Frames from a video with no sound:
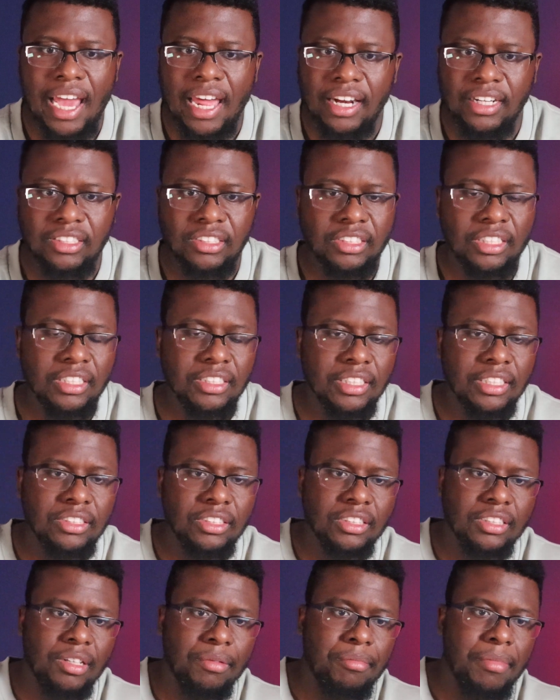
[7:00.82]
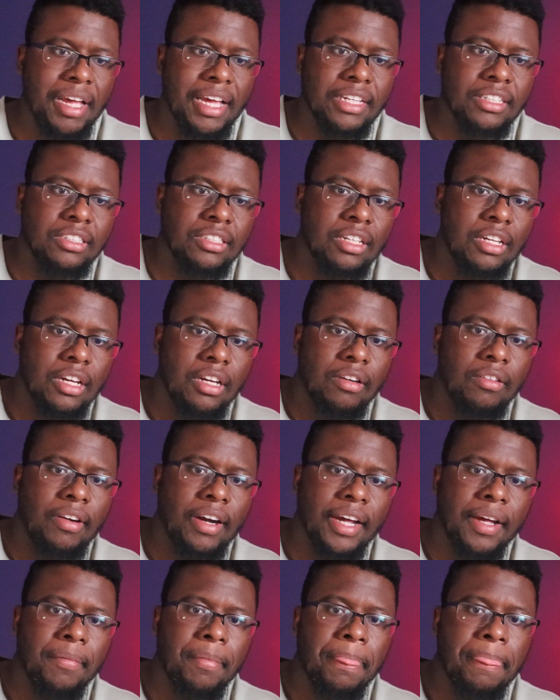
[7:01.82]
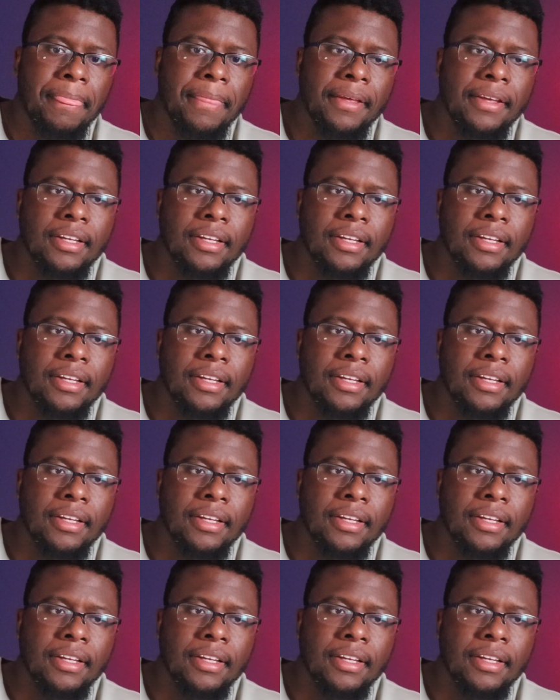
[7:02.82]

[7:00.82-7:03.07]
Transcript: And it's just a mess, right?